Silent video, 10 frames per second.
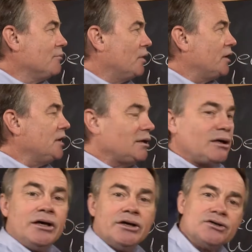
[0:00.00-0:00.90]
but it
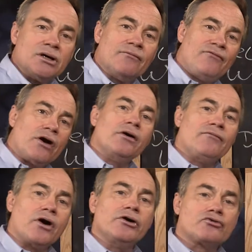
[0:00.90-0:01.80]
is a very, very